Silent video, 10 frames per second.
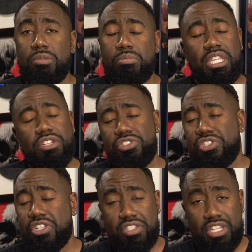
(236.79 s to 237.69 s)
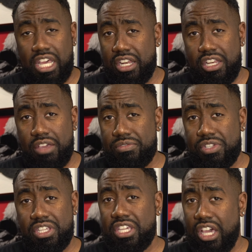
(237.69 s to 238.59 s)
but that's just not enough
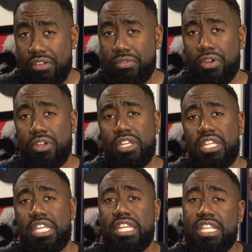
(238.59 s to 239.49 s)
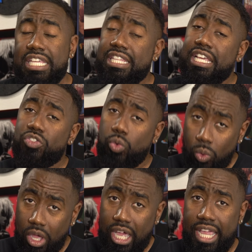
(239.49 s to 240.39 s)
to cover and that's
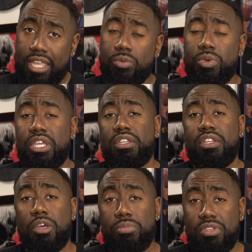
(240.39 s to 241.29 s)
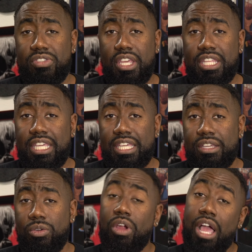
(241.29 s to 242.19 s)
why we ended up
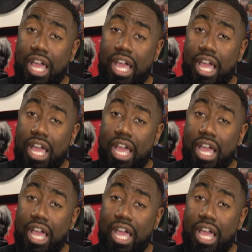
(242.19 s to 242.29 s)
selling, or